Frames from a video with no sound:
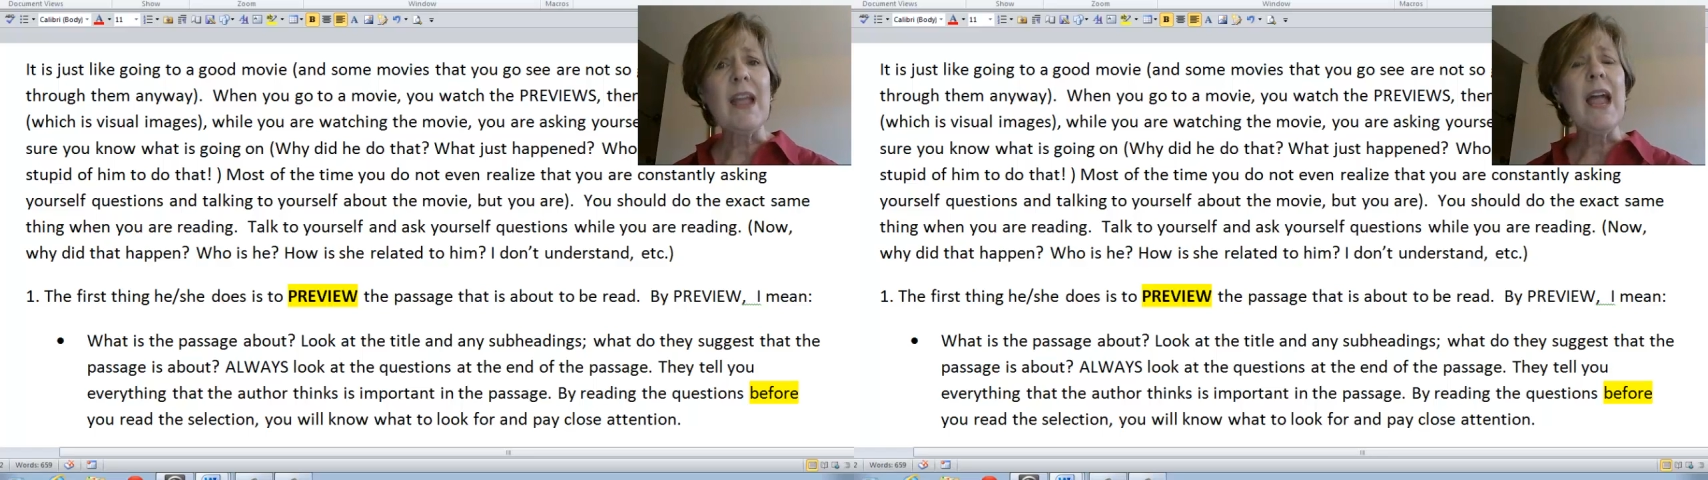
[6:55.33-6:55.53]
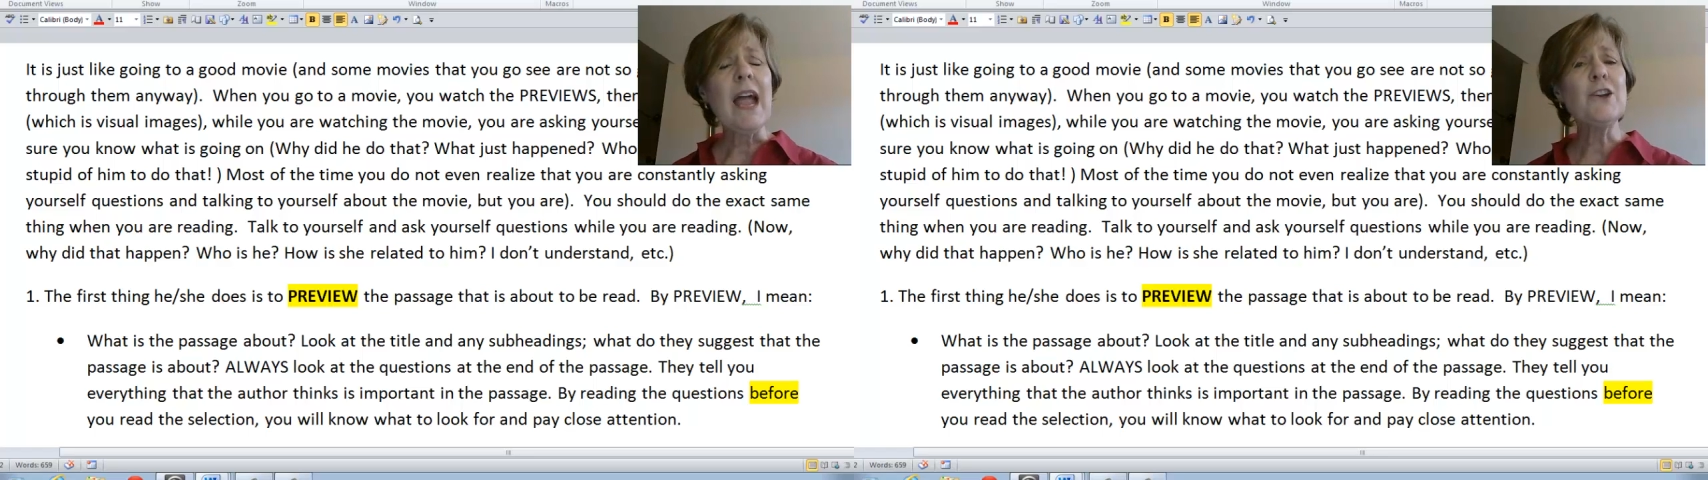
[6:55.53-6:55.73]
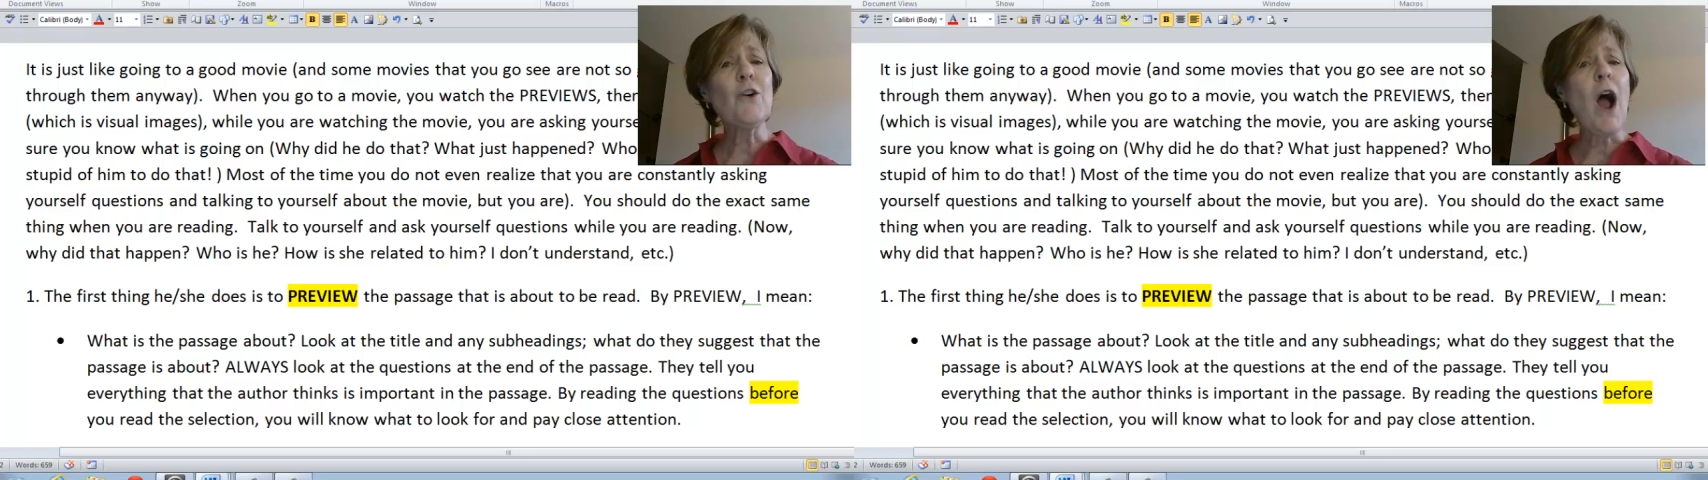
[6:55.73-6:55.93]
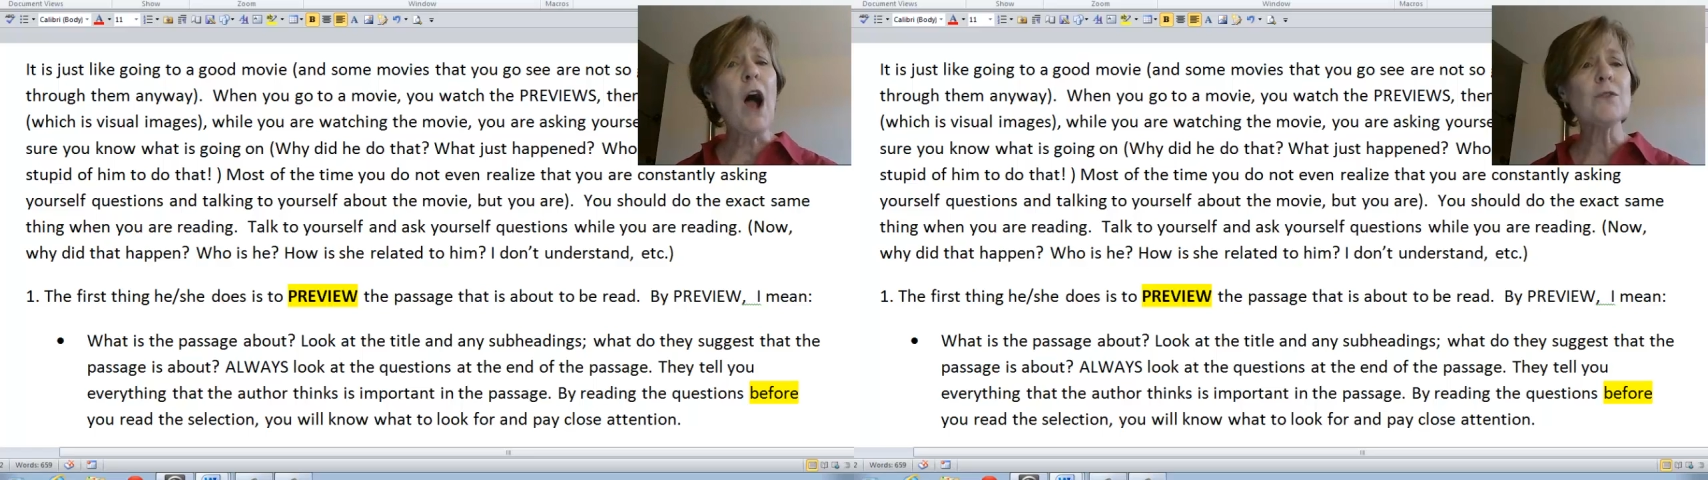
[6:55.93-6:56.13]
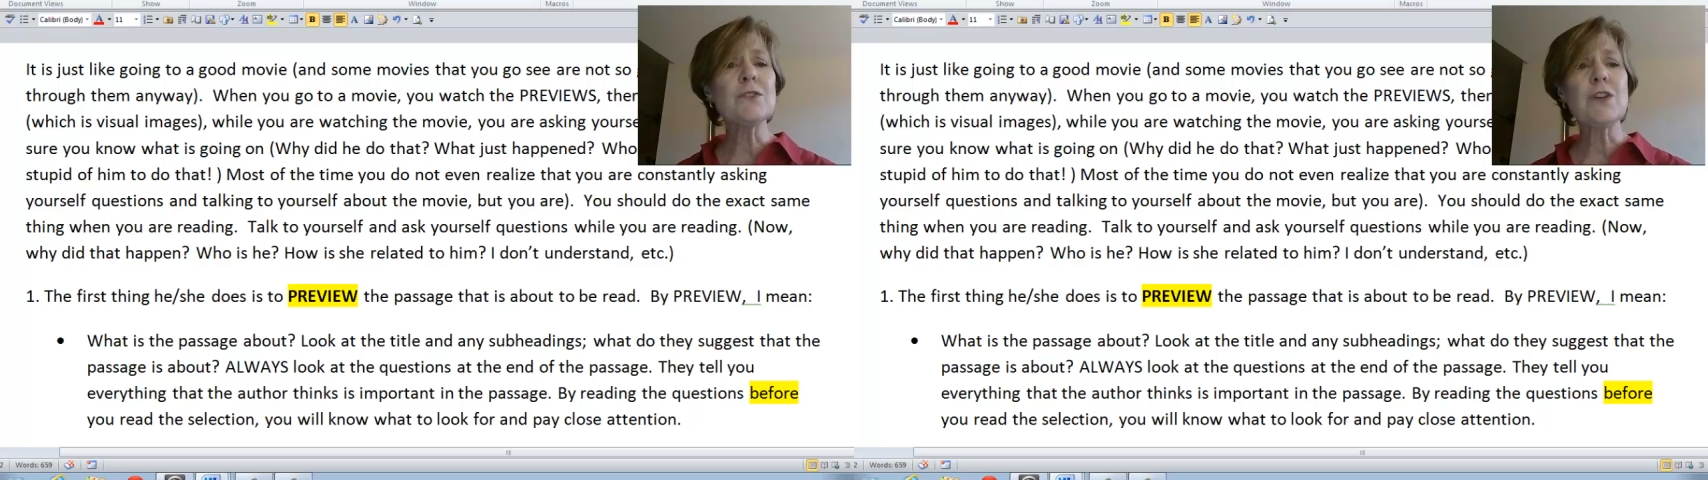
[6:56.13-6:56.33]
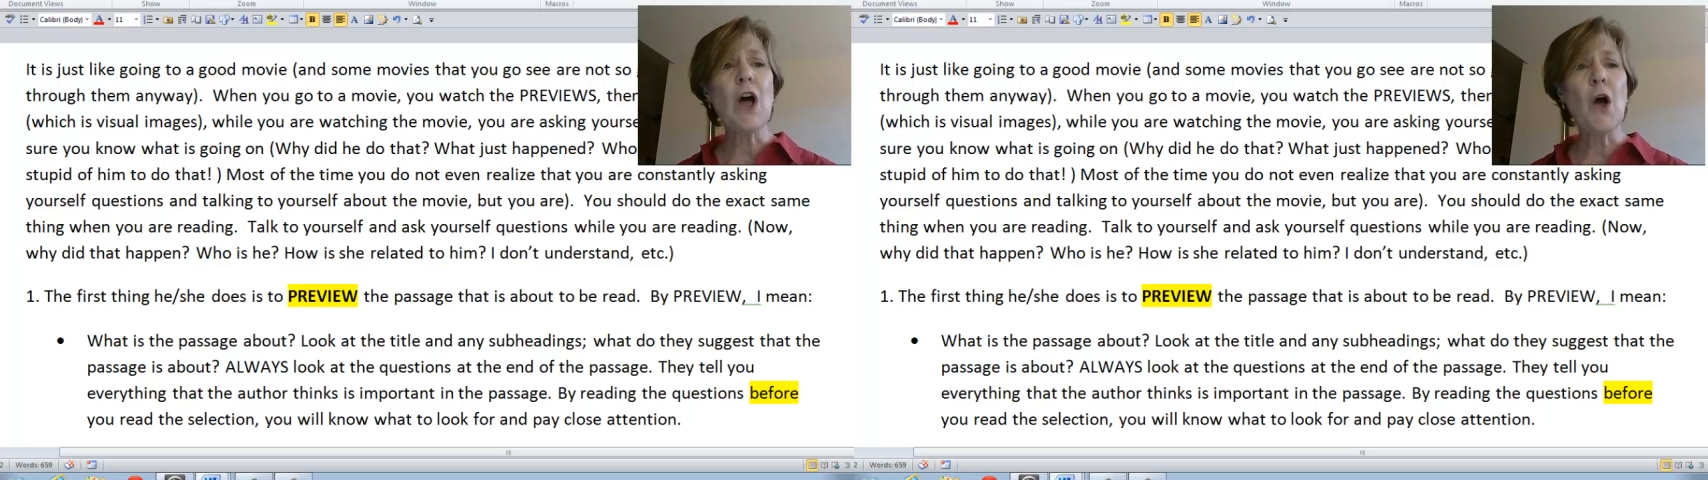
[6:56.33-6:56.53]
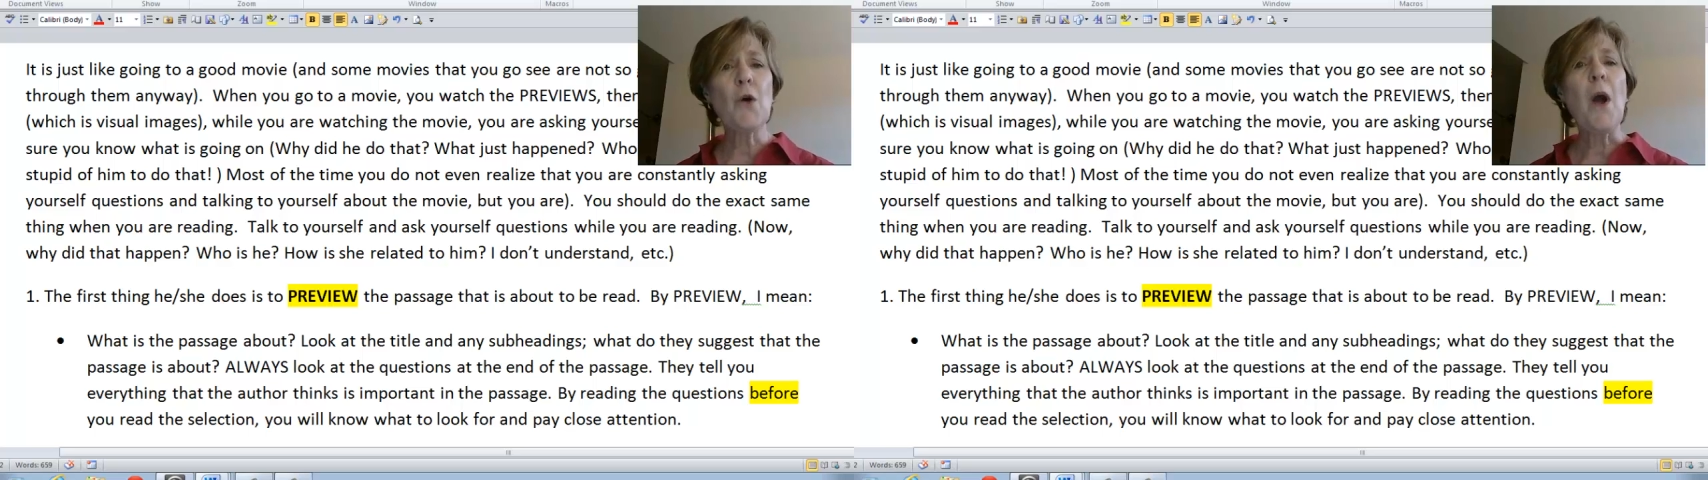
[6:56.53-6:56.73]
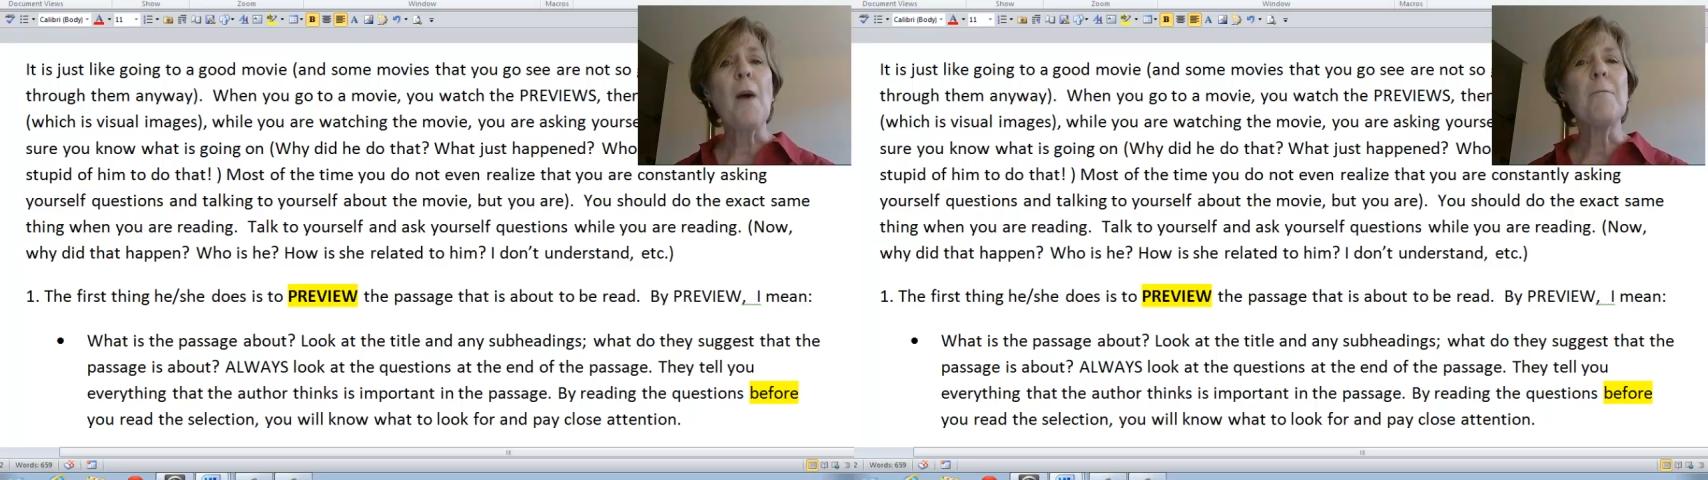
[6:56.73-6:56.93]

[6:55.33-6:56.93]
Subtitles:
And you're also